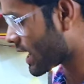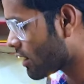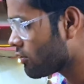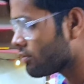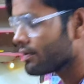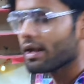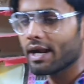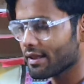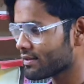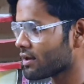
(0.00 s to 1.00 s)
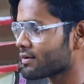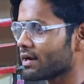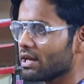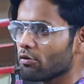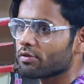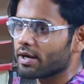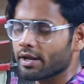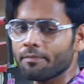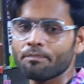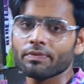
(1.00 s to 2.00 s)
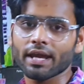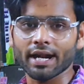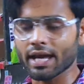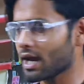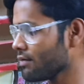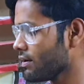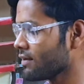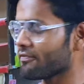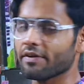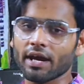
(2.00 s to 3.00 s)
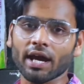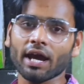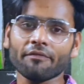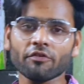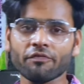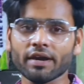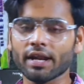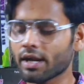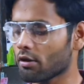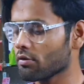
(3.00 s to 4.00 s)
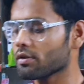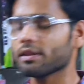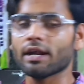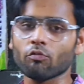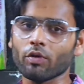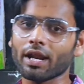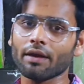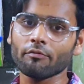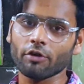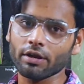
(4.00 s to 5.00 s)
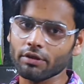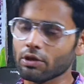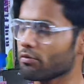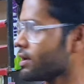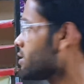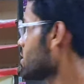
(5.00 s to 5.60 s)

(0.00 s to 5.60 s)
now it is just a new setup, and I have to figure it out that where I'm going to use it.